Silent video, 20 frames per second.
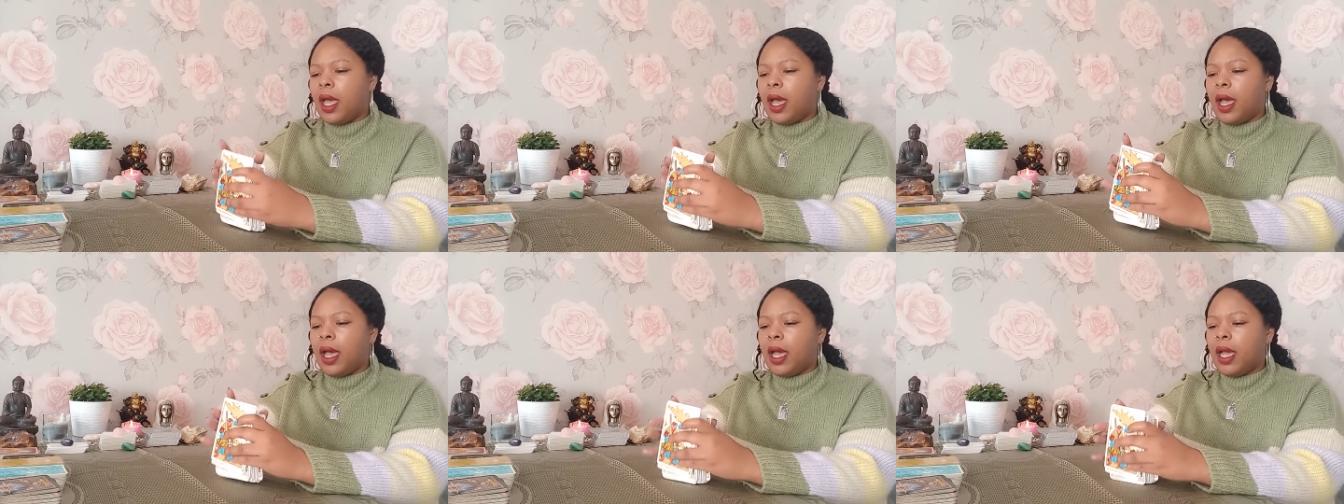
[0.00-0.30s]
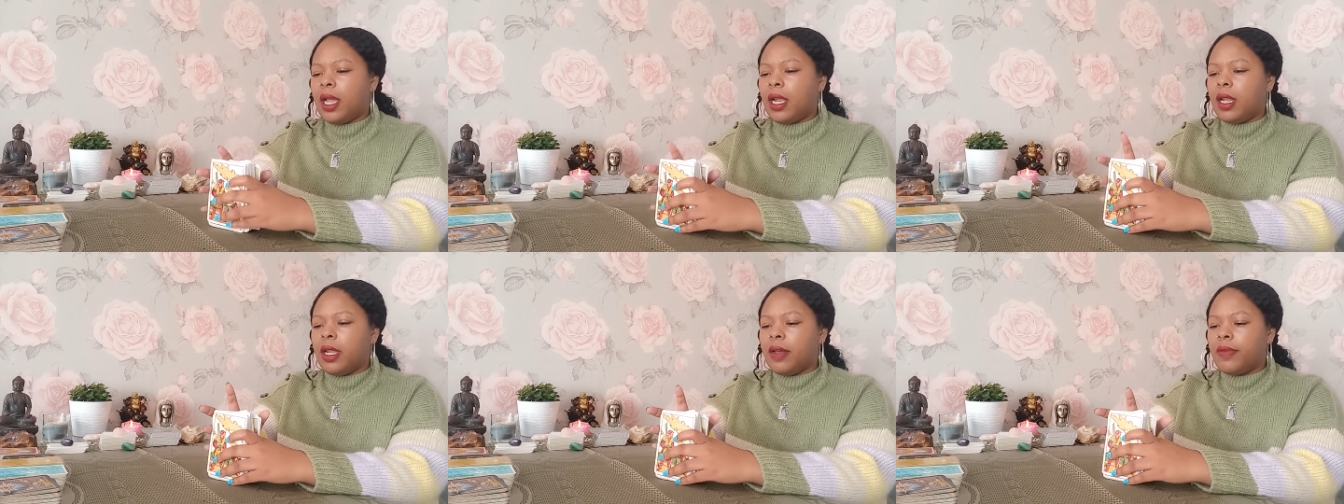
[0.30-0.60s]

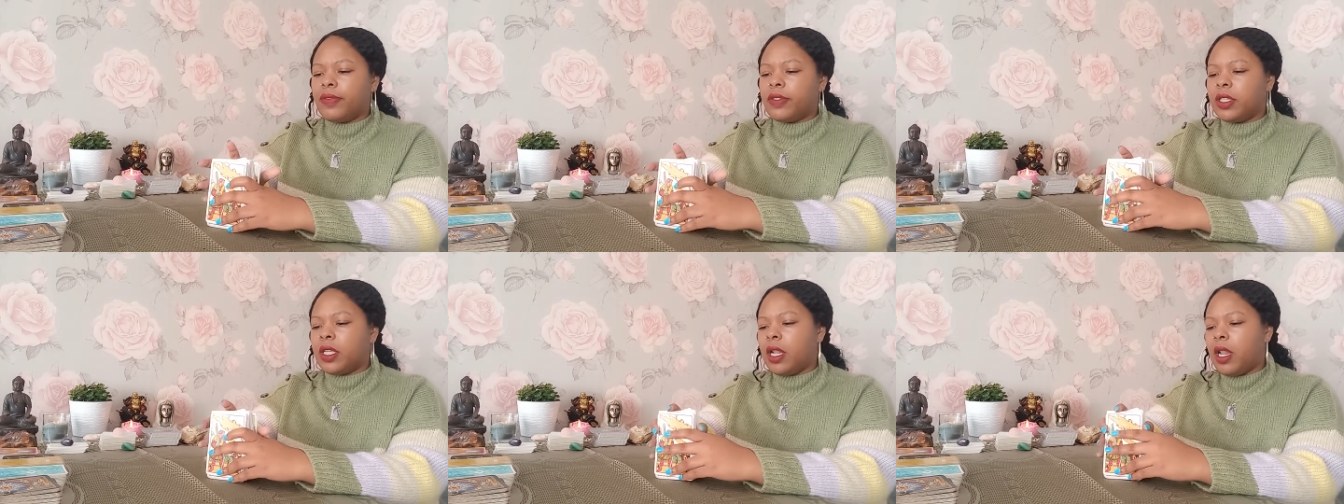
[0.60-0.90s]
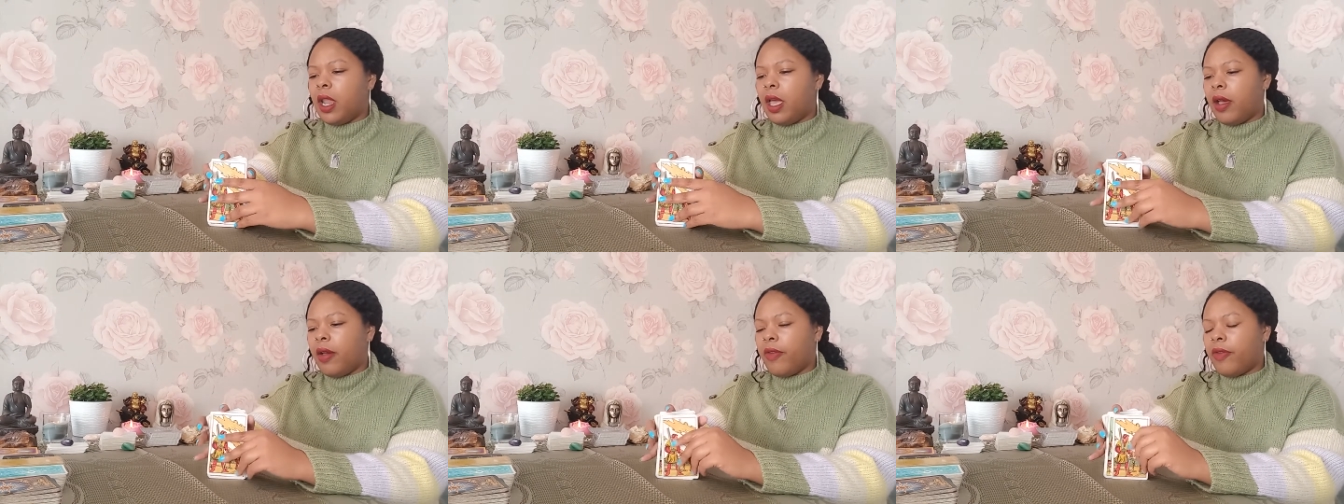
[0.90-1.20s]
I love to
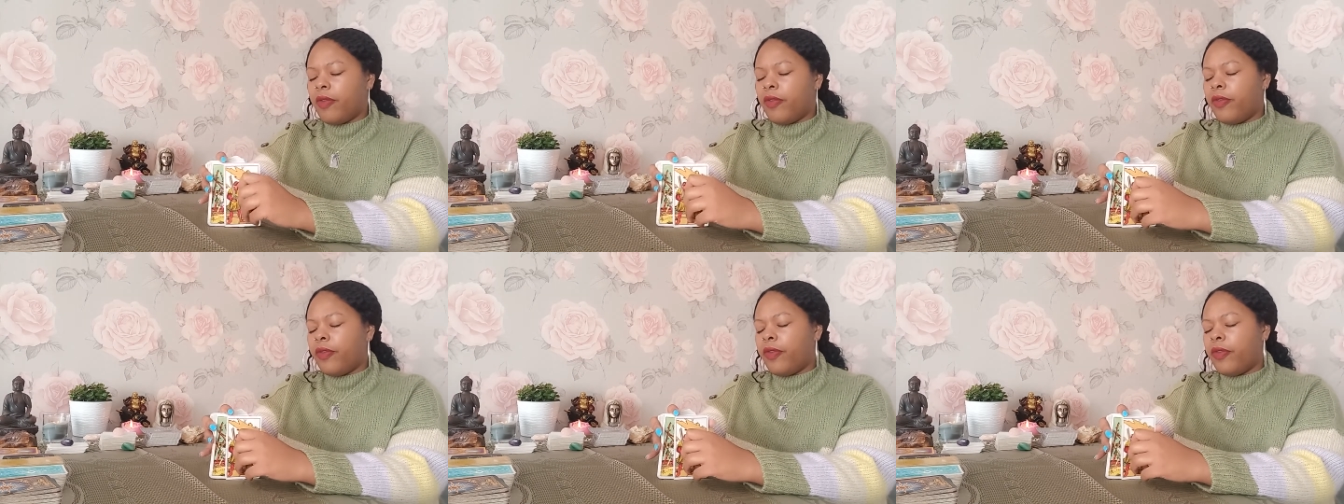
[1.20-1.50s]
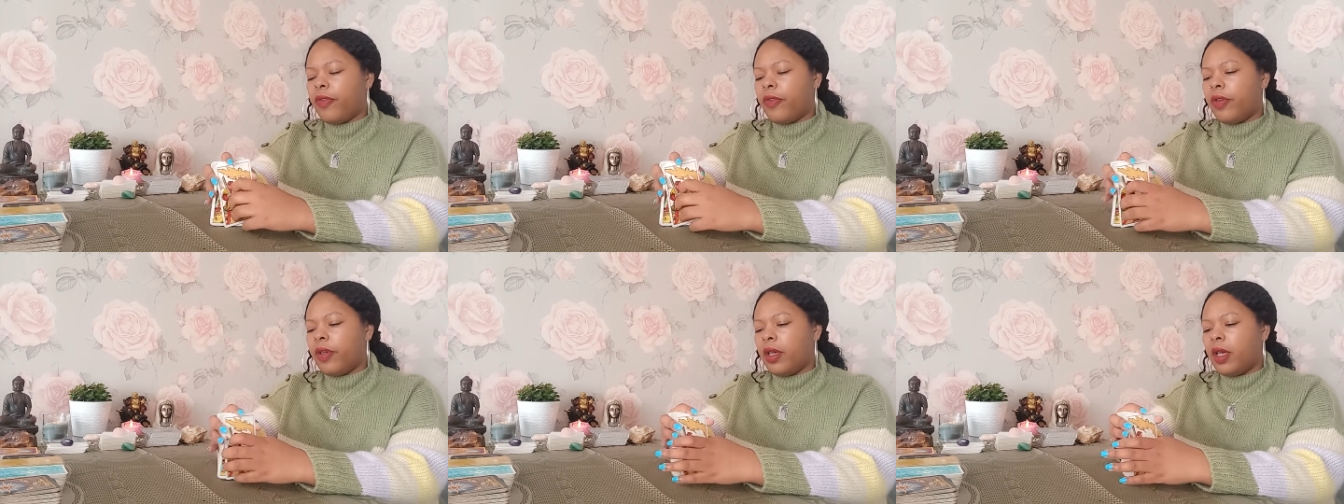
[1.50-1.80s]
love.
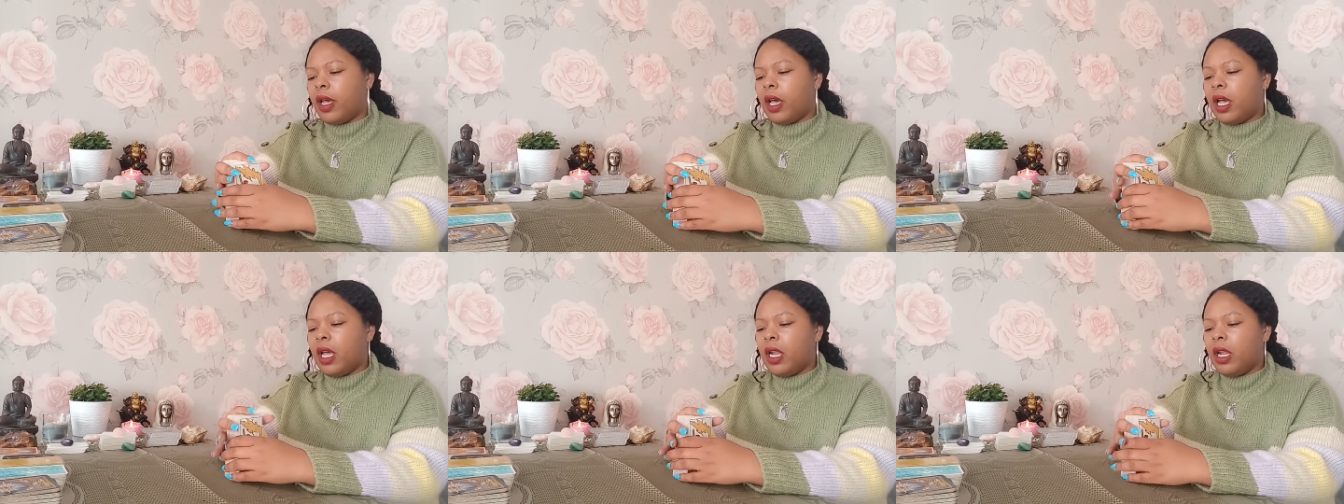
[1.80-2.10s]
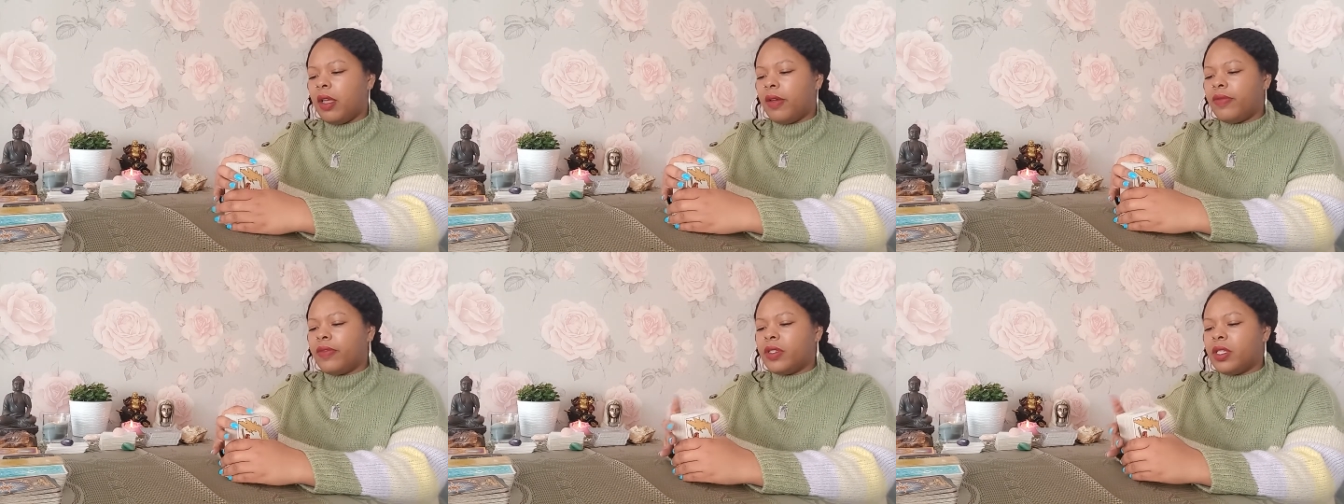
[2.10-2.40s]
I
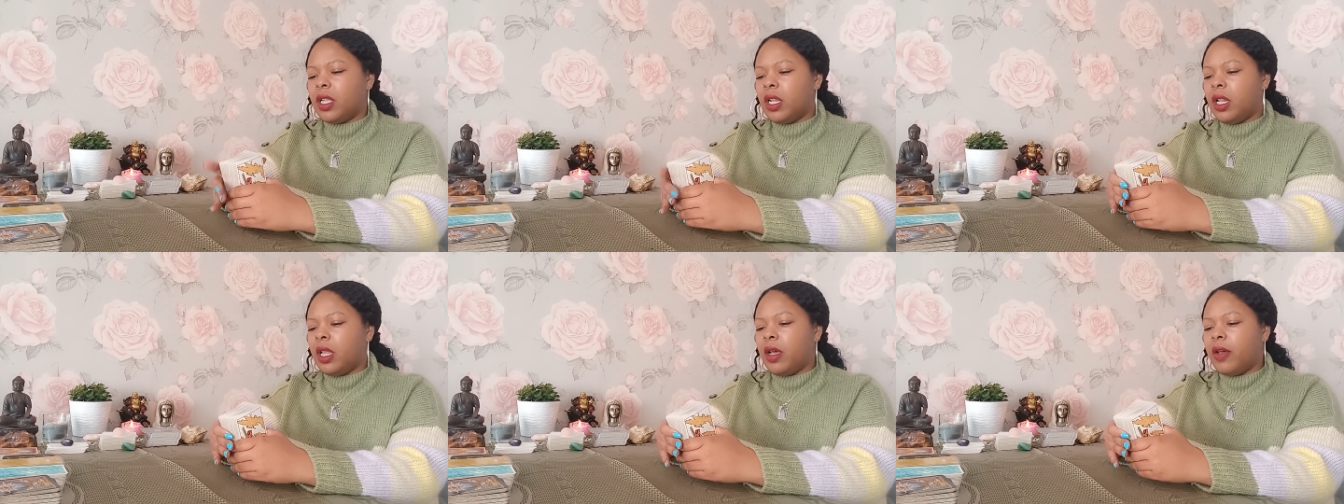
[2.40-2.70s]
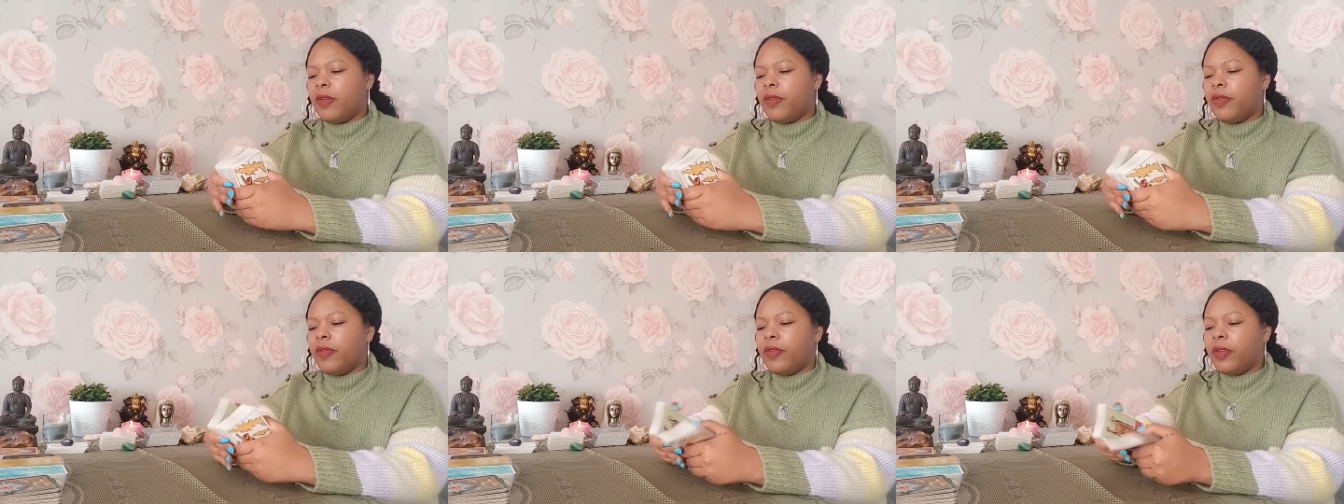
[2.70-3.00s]
love to love.